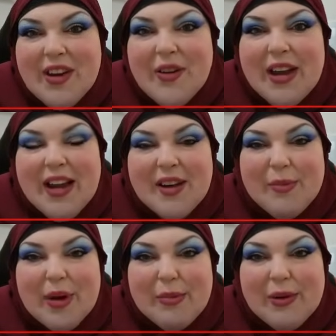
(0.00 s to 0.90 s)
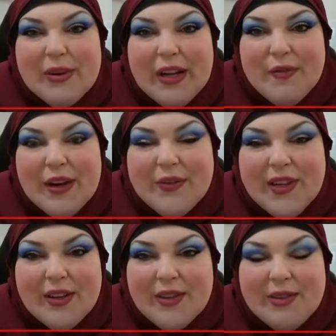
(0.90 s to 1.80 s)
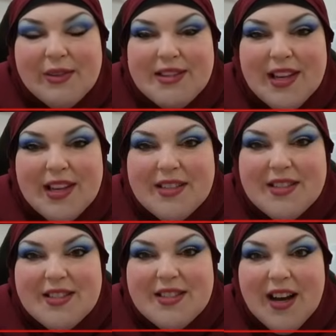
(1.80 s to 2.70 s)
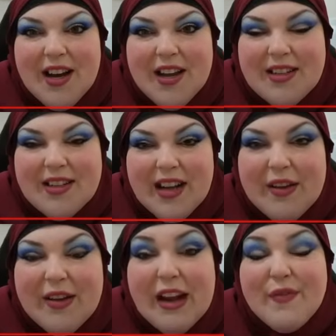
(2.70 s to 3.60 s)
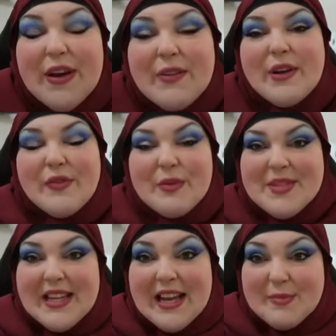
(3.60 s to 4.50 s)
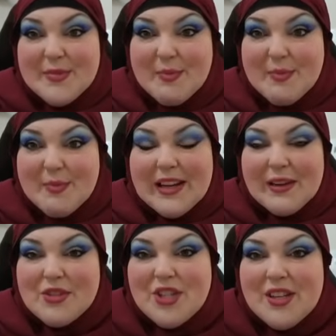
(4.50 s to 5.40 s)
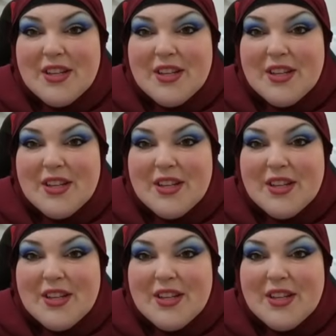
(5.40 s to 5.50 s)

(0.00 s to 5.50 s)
oh yeah, Barbara, when I found out, I was like done. I and I found out from Sam's bar lounge.